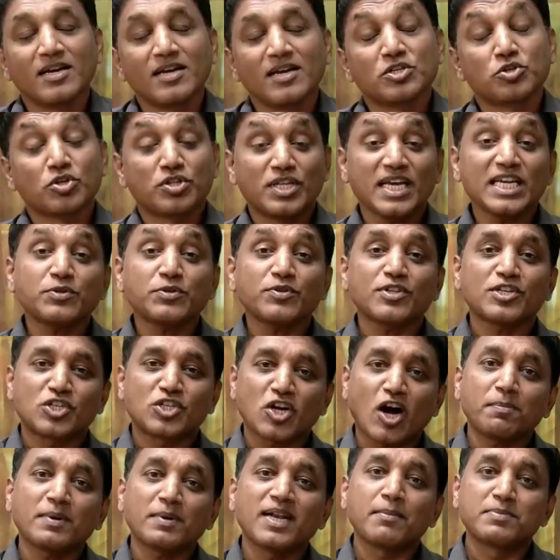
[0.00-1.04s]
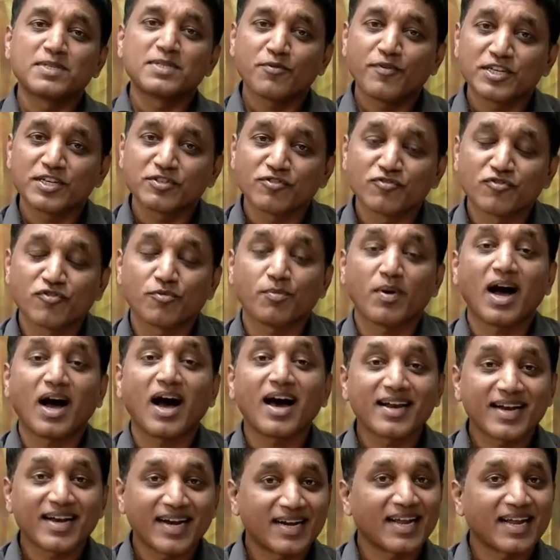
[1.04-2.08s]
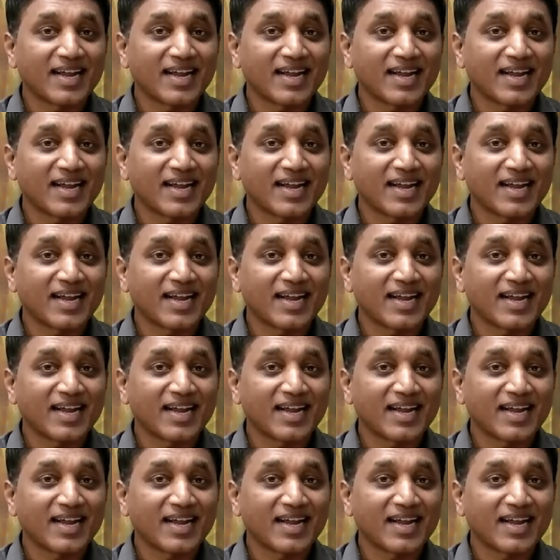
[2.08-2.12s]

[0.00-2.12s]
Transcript: So these were the top 10 observations from our end